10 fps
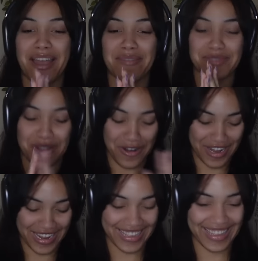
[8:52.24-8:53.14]
I'm
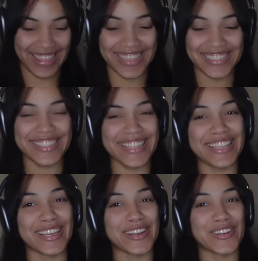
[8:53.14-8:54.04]
sorry. This is
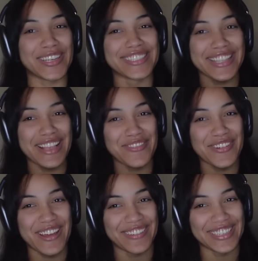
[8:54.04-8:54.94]
like the cringe
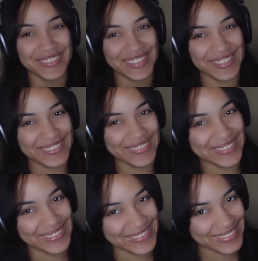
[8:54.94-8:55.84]
level that makes me go,
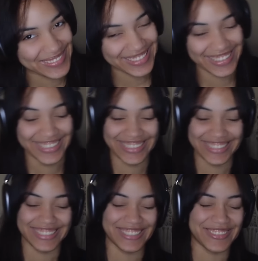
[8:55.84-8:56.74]
ooh,
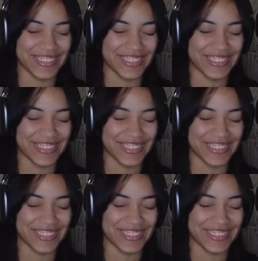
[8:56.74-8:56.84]
it's so